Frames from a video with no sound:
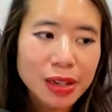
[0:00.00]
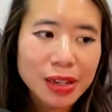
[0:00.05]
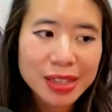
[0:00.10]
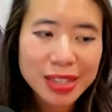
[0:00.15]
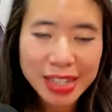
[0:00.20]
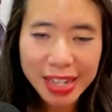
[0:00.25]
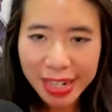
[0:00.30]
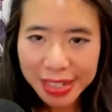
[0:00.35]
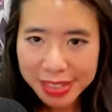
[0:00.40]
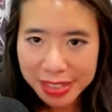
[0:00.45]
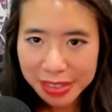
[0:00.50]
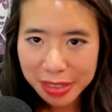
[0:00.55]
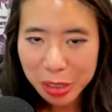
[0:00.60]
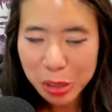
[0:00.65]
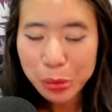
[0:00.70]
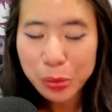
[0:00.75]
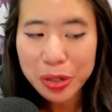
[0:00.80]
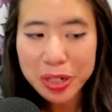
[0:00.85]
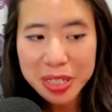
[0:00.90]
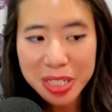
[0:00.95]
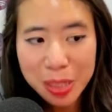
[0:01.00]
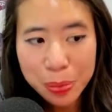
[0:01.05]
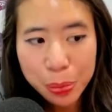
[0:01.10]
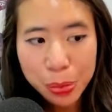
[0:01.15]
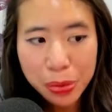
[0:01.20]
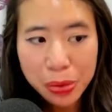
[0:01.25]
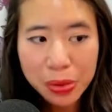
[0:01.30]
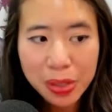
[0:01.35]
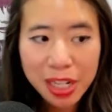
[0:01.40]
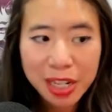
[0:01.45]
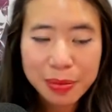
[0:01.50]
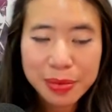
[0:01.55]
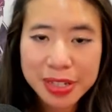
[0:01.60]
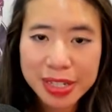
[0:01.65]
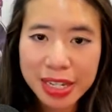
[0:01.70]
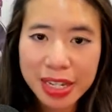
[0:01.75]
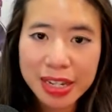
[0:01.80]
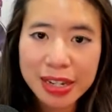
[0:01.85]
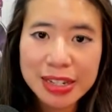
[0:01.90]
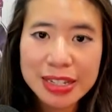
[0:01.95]
The exit's a little more simple. I'm
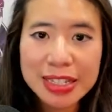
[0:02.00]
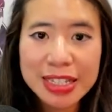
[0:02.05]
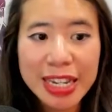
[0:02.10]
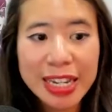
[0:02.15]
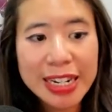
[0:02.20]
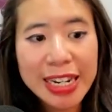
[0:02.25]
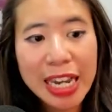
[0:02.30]
saying slide